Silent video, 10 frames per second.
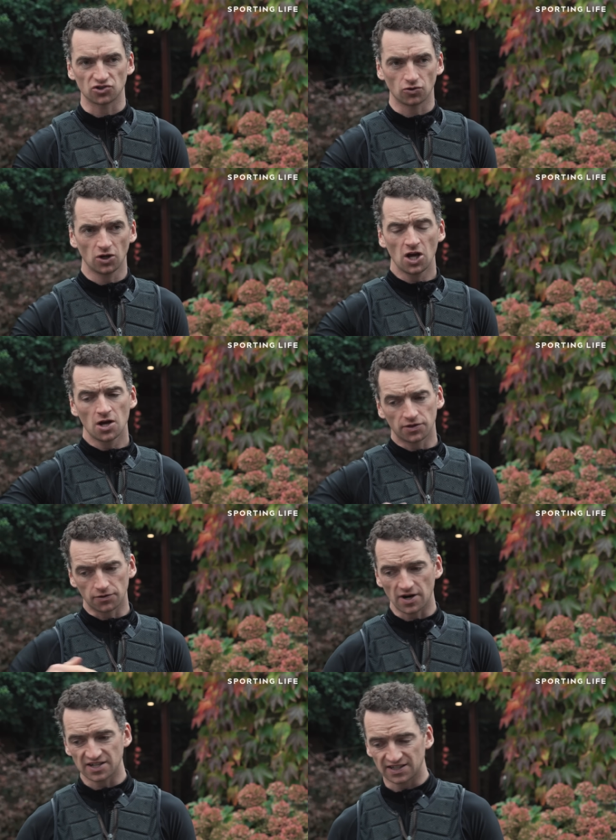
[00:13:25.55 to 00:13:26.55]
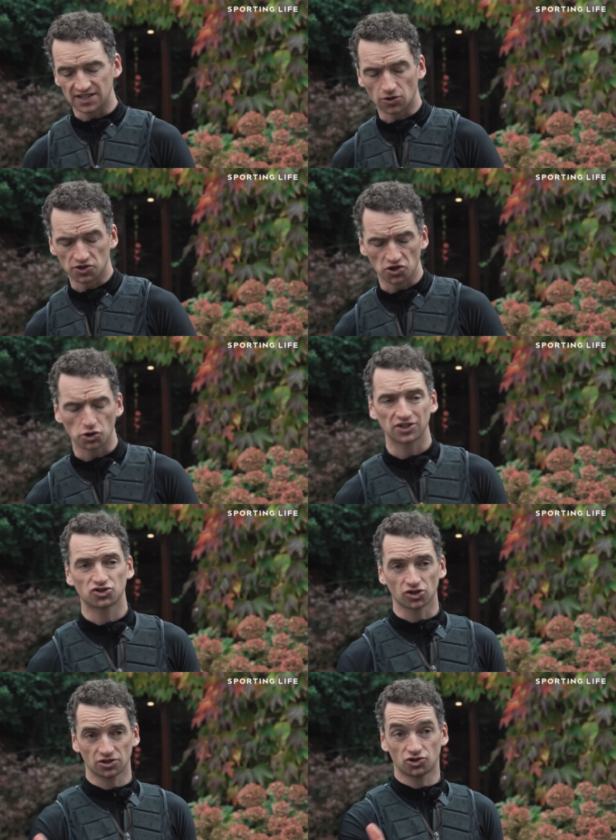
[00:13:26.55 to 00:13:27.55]
So the rest of these horses are going
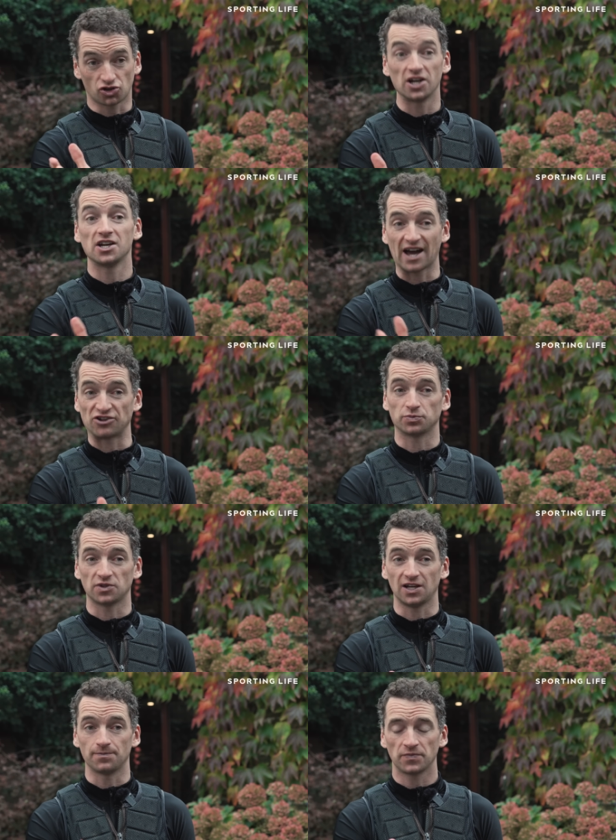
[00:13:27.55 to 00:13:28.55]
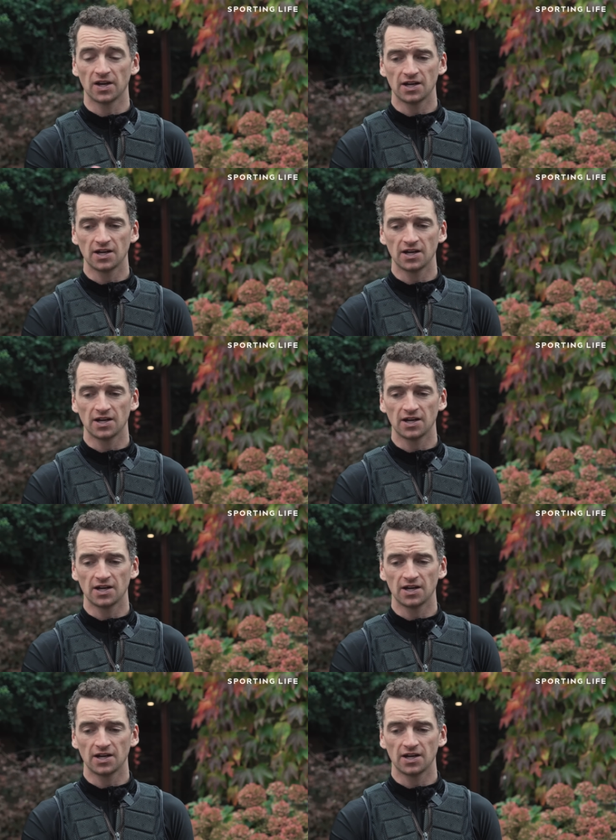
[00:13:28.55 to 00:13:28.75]
to try and catch up to him.